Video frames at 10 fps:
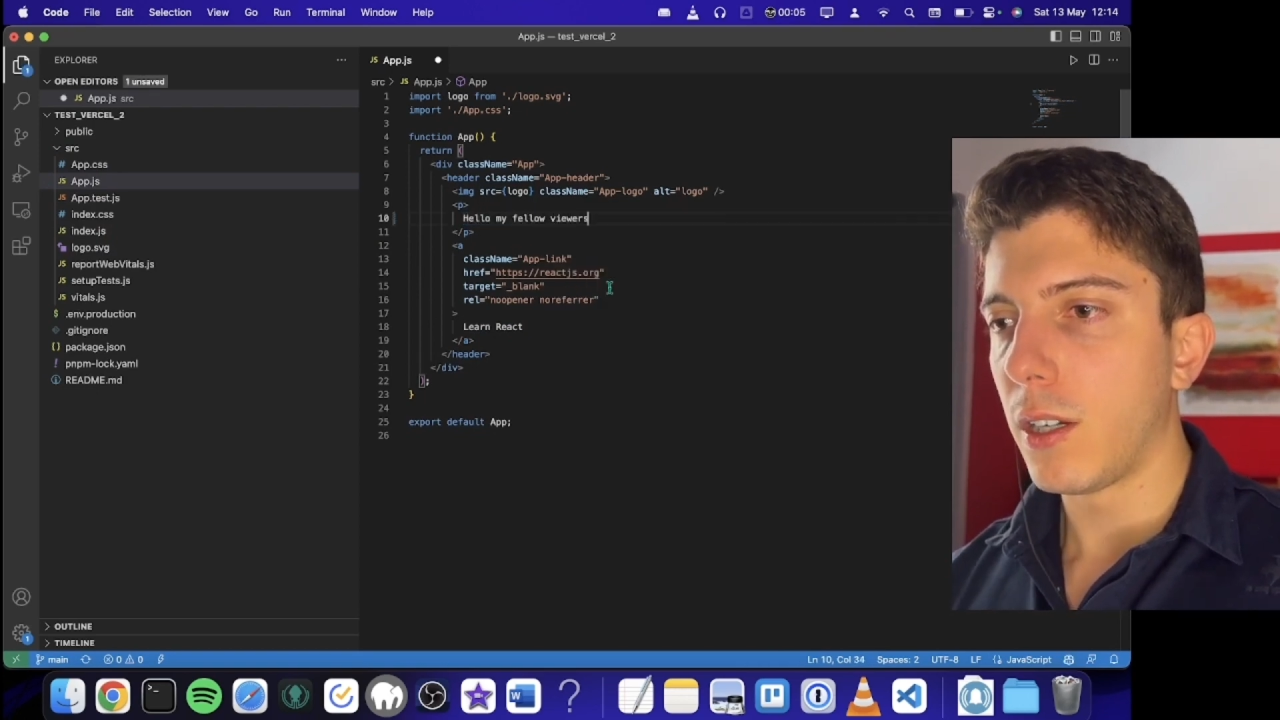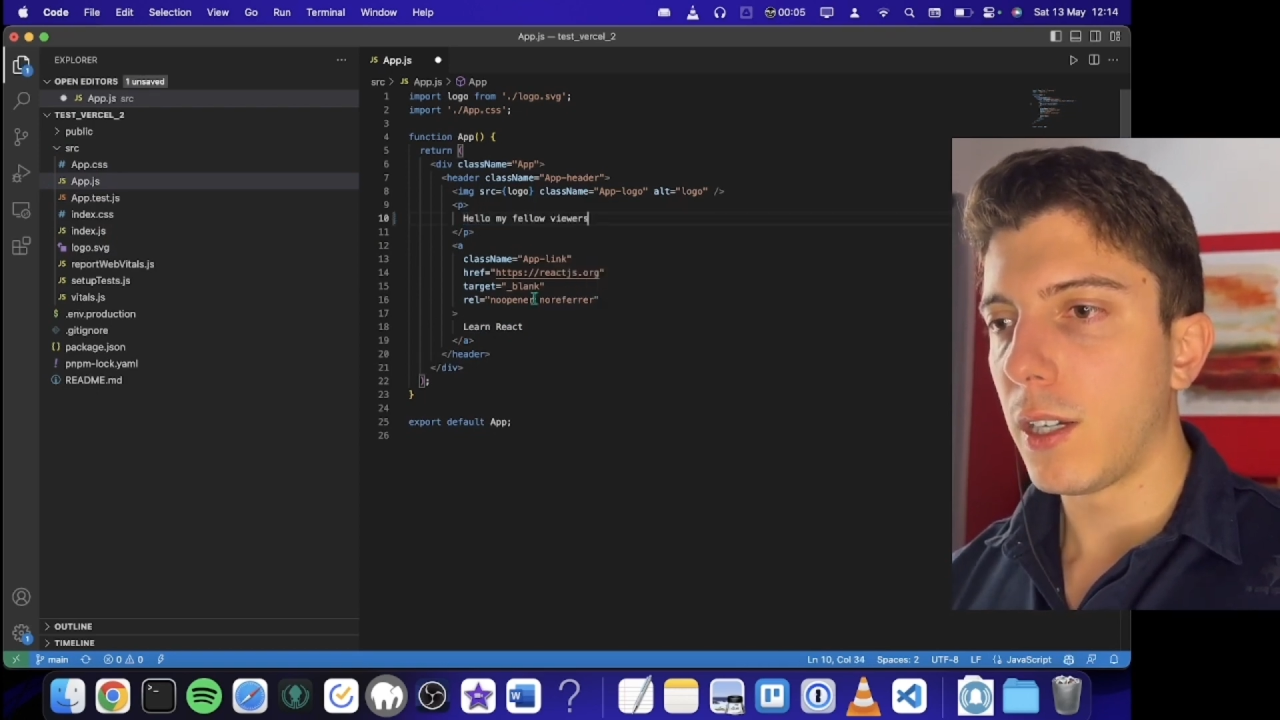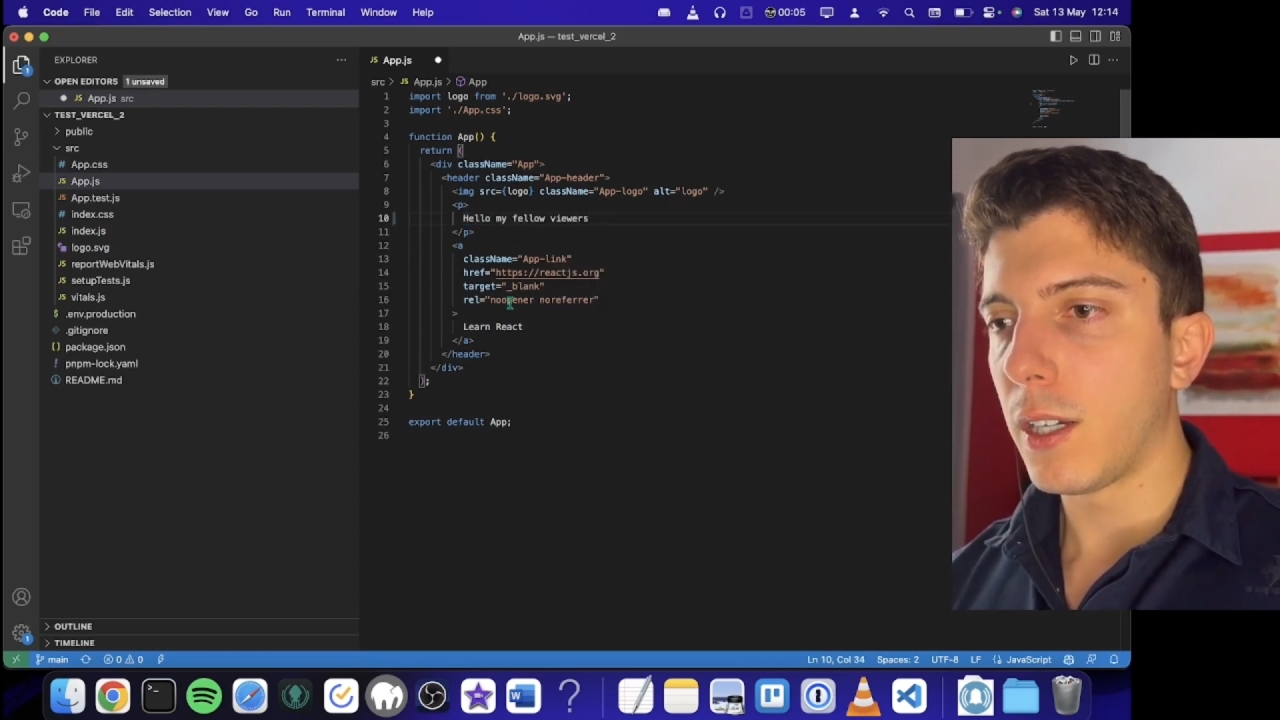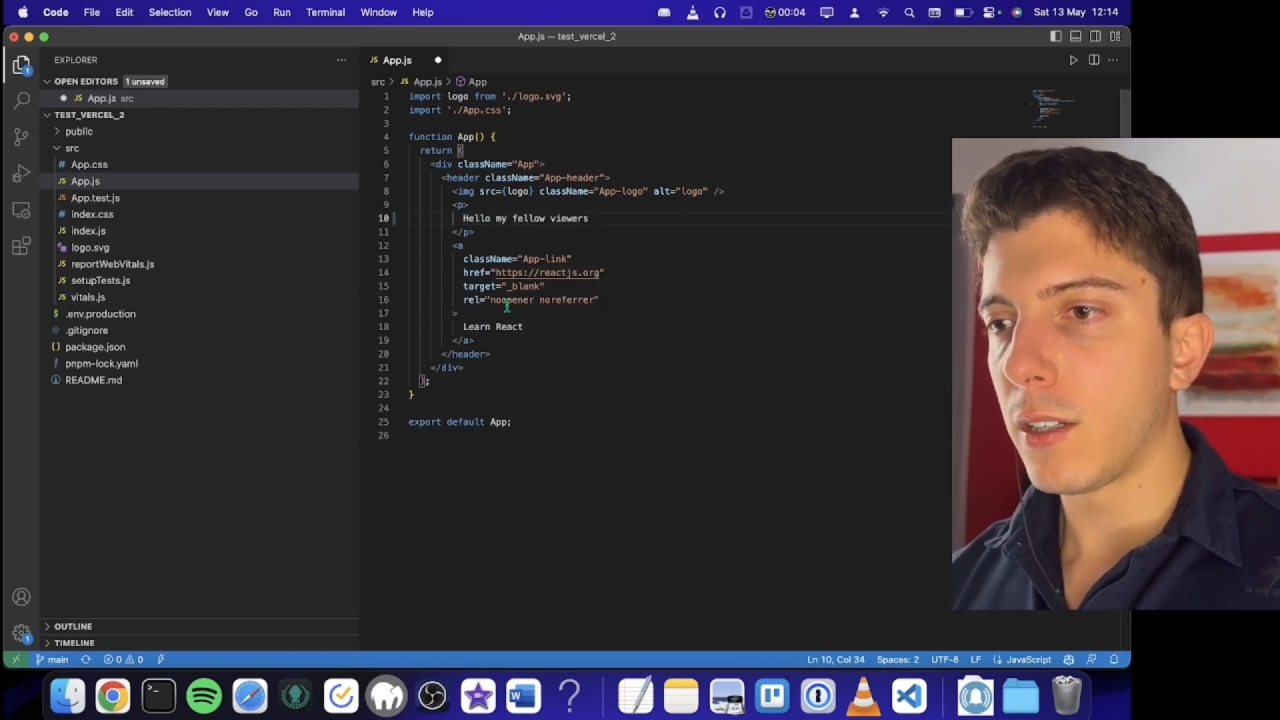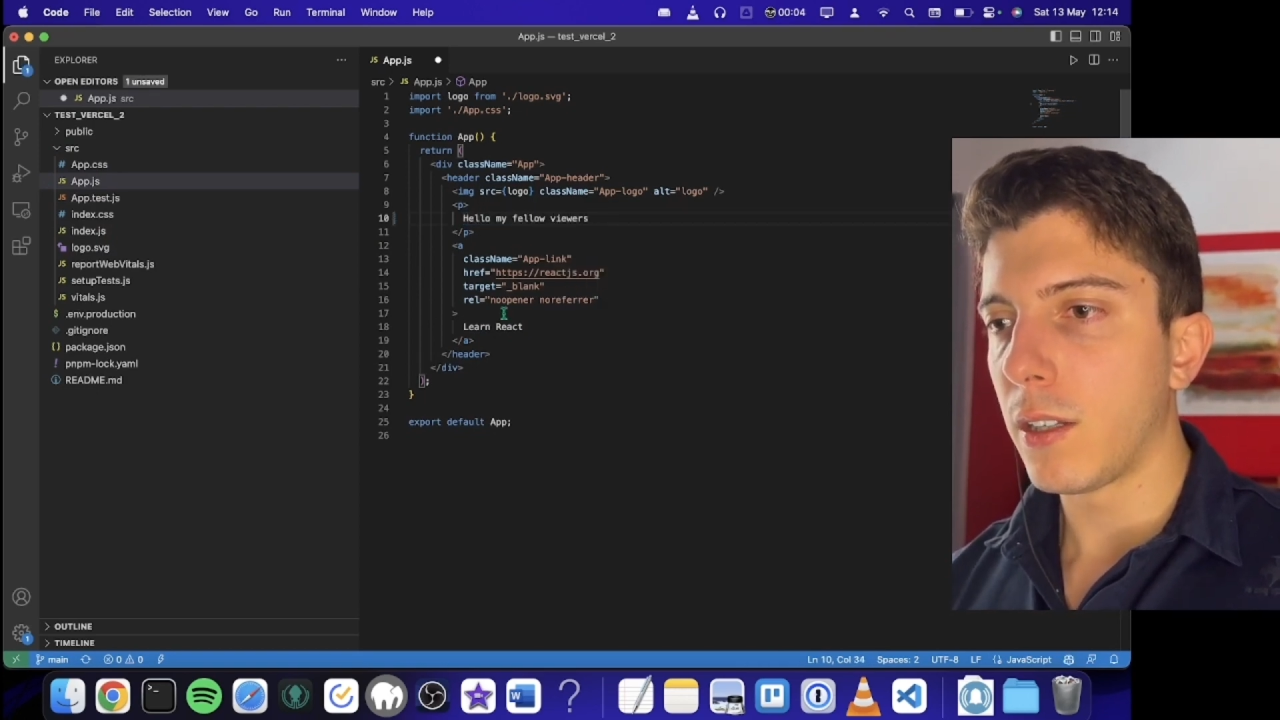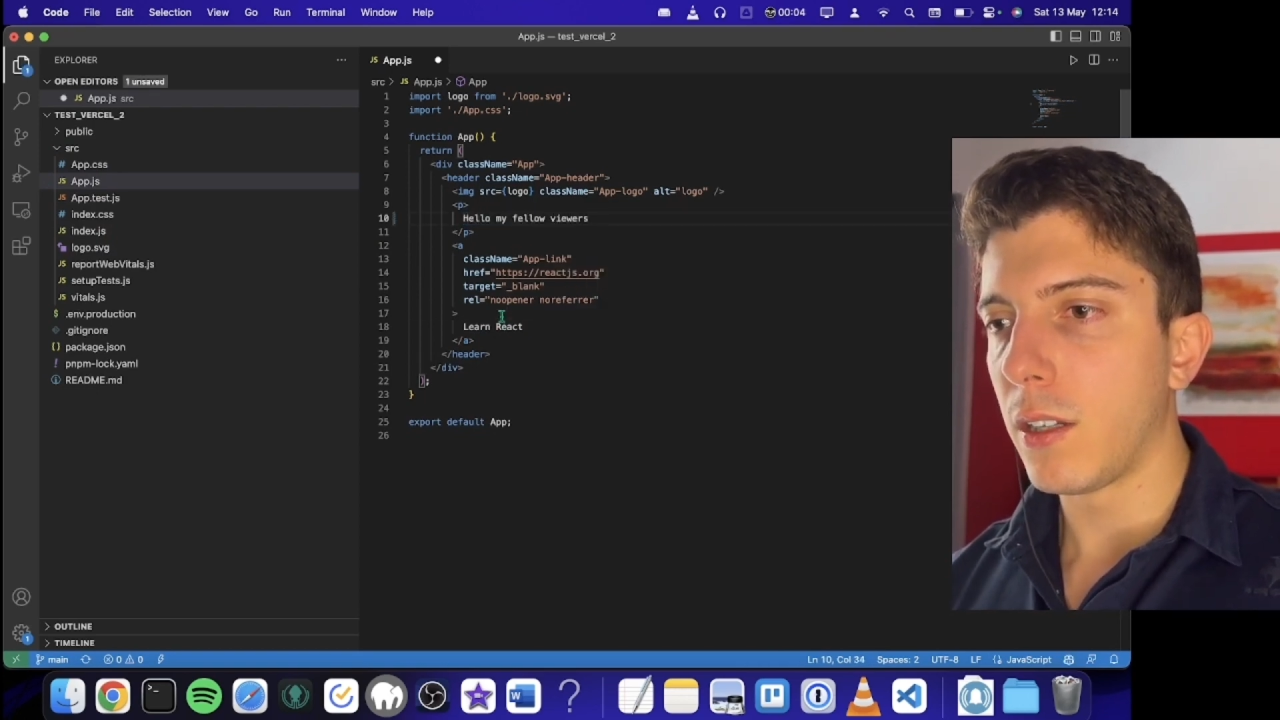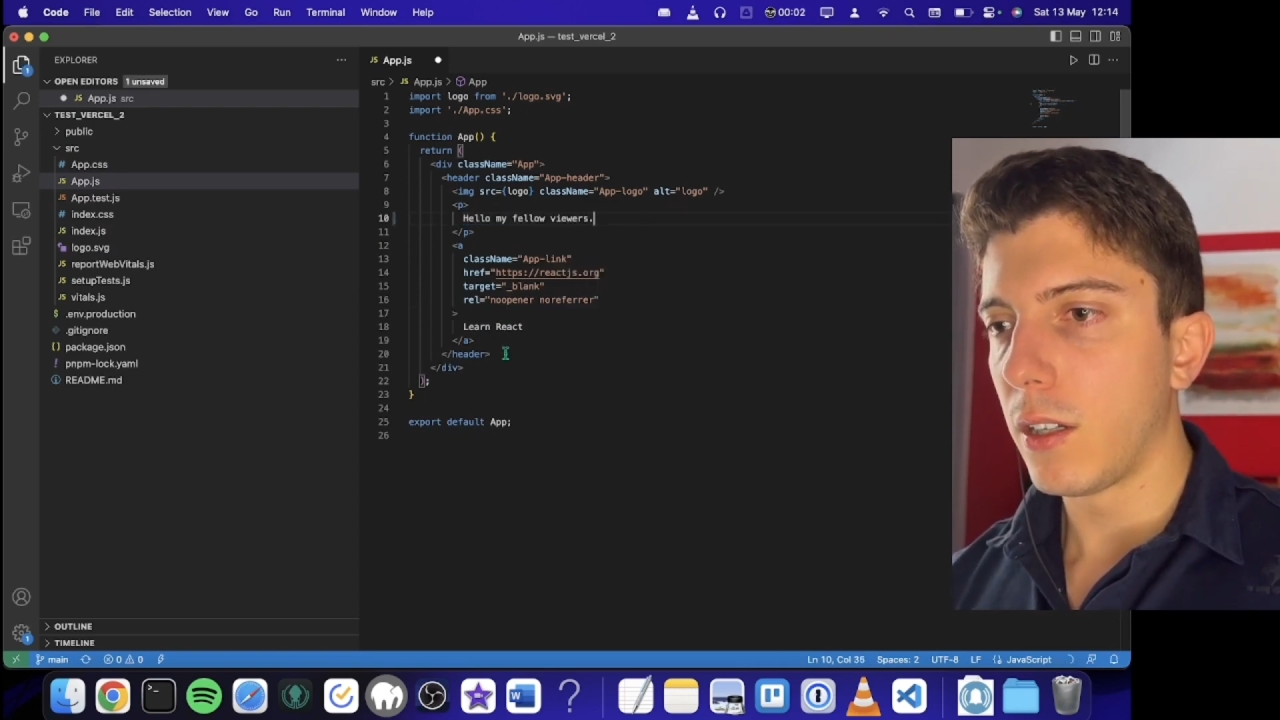and